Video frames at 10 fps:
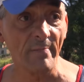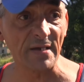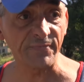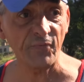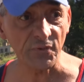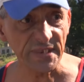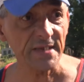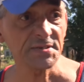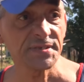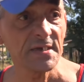But for
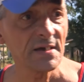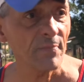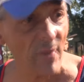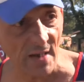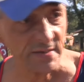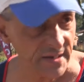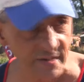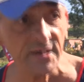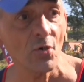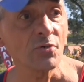next year, I'll
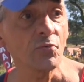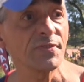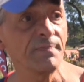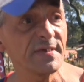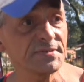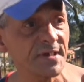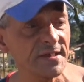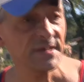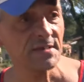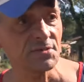carry on with my
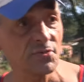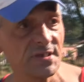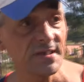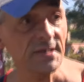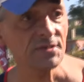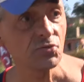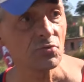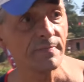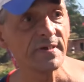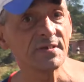training so that I can
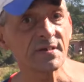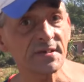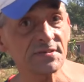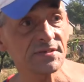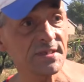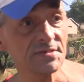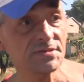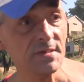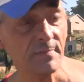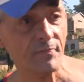do a better race next
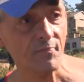year.